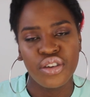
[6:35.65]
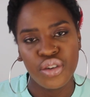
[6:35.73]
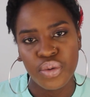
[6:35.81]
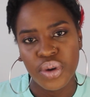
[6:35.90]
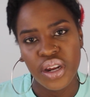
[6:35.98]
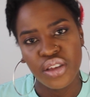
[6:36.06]
Do
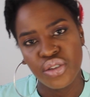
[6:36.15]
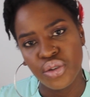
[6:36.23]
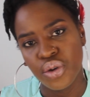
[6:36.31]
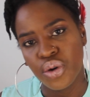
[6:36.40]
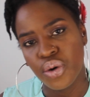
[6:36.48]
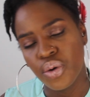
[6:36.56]
you want us to
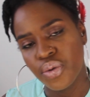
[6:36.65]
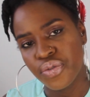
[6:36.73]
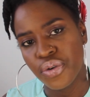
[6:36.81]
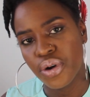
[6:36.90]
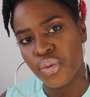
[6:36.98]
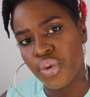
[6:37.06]
go
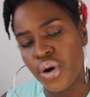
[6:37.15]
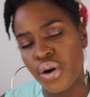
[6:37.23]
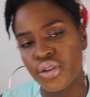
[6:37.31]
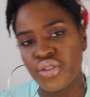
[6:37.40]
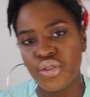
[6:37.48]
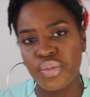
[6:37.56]
for a
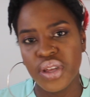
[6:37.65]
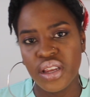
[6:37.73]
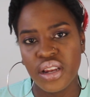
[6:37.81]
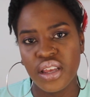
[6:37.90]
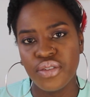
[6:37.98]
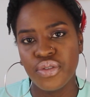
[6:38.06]
walk? Do you want me
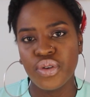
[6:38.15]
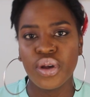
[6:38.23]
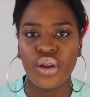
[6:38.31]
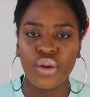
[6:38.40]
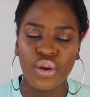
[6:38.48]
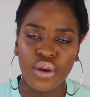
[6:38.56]
to leave you
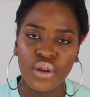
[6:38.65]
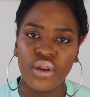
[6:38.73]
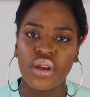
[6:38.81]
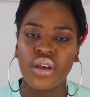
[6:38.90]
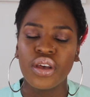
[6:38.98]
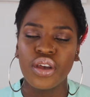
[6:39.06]
alone?
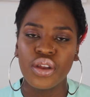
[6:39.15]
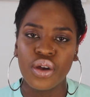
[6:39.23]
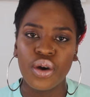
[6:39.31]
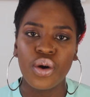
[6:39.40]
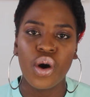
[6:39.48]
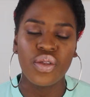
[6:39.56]
You
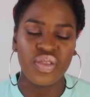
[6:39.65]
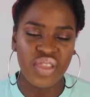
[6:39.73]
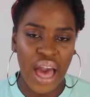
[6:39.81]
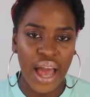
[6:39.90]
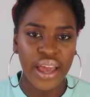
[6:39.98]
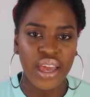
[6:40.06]
know,
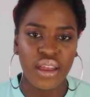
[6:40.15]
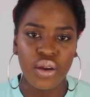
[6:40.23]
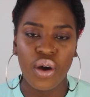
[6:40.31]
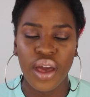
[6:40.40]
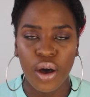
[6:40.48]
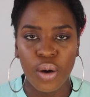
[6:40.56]
that can
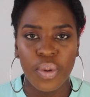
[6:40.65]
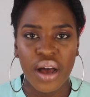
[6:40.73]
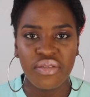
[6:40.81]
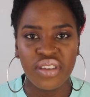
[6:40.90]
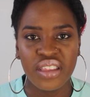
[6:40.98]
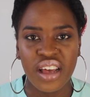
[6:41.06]
help,
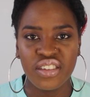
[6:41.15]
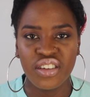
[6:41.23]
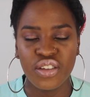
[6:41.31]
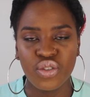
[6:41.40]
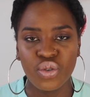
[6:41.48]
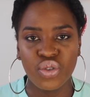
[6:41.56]
having that
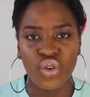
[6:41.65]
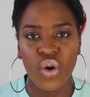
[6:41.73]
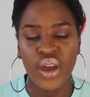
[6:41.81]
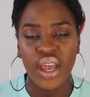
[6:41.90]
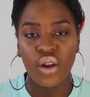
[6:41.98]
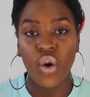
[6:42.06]
gentle
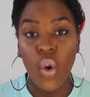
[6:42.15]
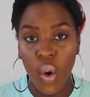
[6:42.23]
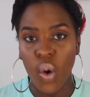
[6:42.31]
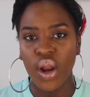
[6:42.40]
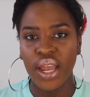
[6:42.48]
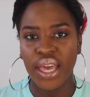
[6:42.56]
talk and
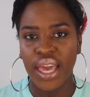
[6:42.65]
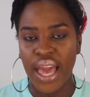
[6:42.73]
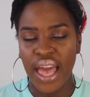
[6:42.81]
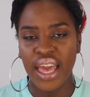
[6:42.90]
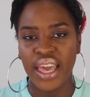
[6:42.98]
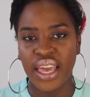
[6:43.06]
calling it
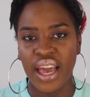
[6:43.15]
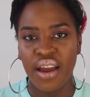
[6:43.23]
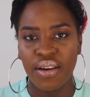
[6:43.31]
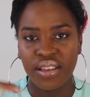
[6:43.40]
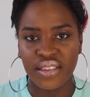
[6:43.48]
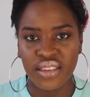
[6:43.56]
anger
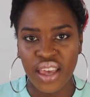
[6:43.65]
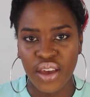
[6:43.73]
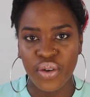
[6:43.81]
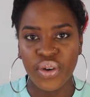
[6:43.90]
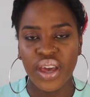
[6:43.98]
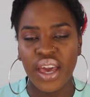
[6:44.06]
and
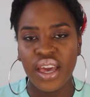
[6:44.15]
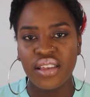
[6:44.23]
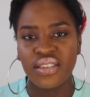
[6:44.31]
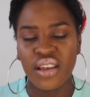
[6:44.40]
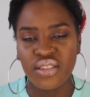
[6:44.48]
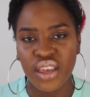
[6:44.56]
saying, okay,
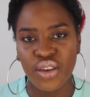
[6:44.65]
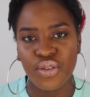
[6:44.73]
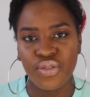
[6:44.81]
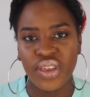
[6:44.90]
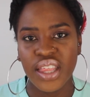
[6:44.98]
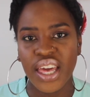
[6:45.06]
it sounds like you're
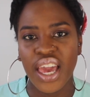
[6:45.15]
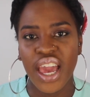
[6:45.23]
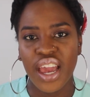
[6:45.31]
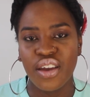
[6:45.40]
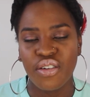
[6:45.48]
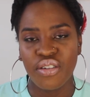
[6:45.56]
feeling
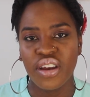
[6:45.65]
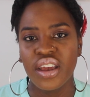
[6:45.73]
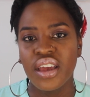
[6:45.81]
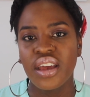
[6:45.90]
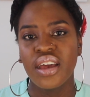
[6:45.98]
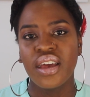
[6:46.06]
angry.